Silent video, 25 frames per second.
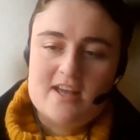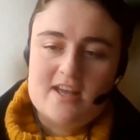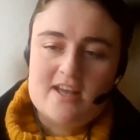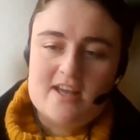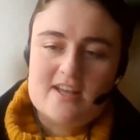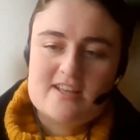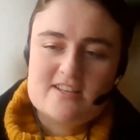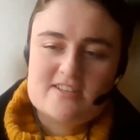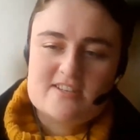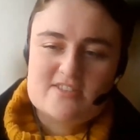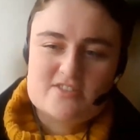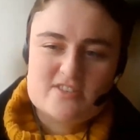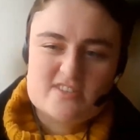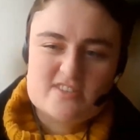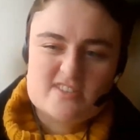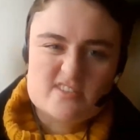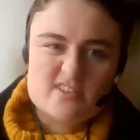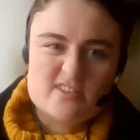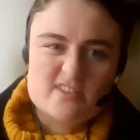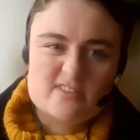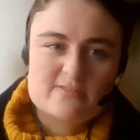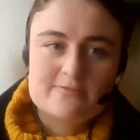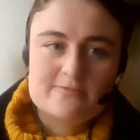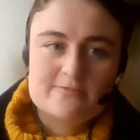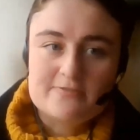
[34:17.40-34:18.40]
Uh, it's
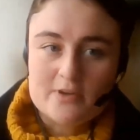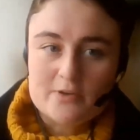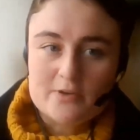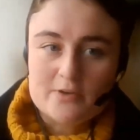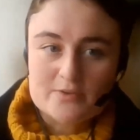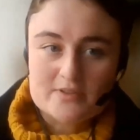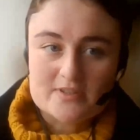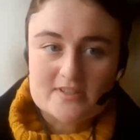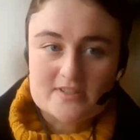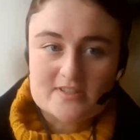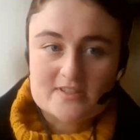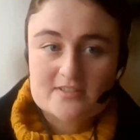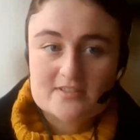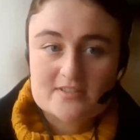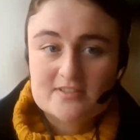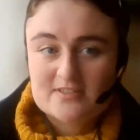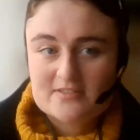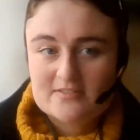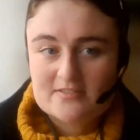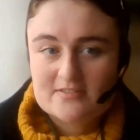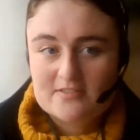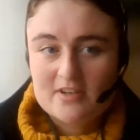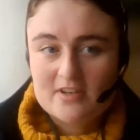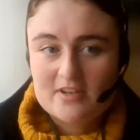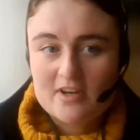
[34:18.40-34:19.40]
just not
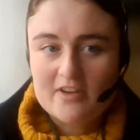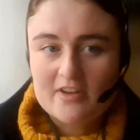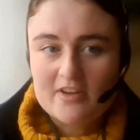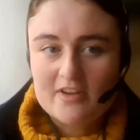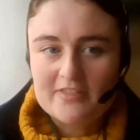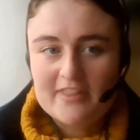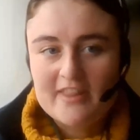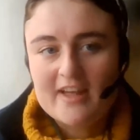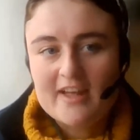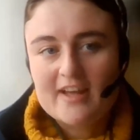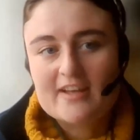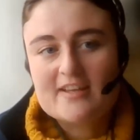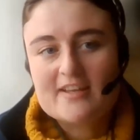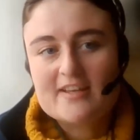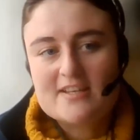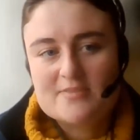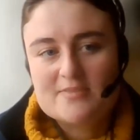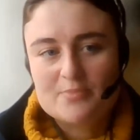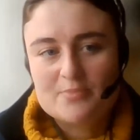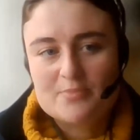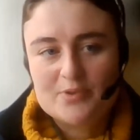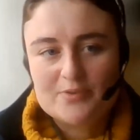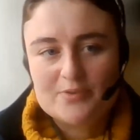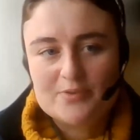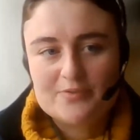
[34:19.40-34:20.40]
focused on that.
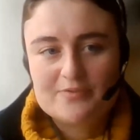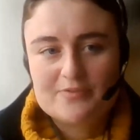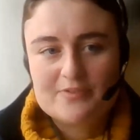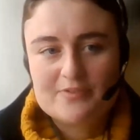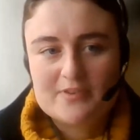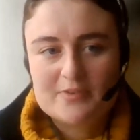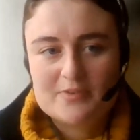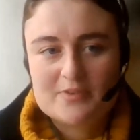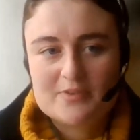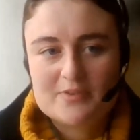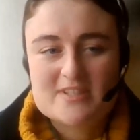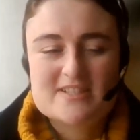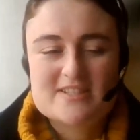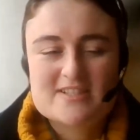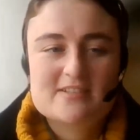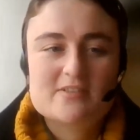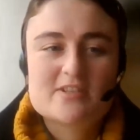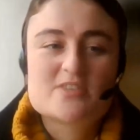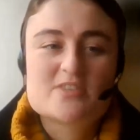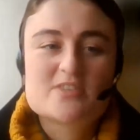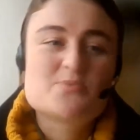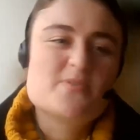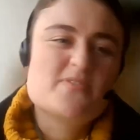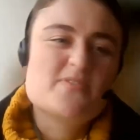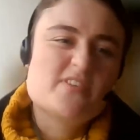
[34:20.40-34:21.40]
It's more focused
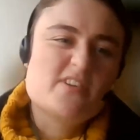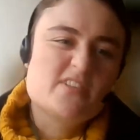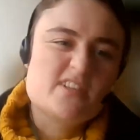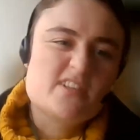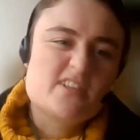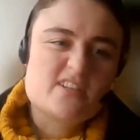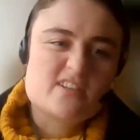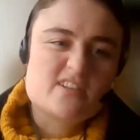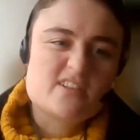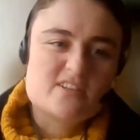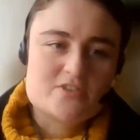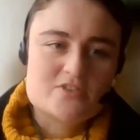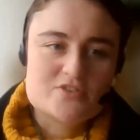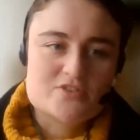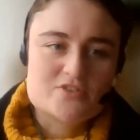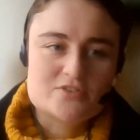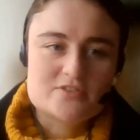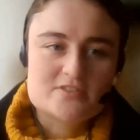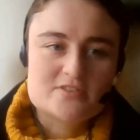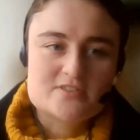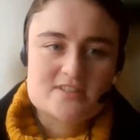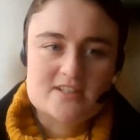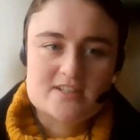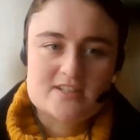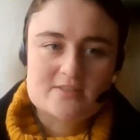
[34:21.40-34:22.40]
because we've only got a
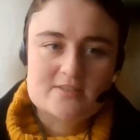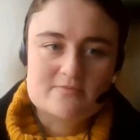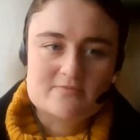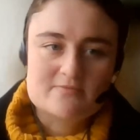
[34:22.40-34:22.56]
short time.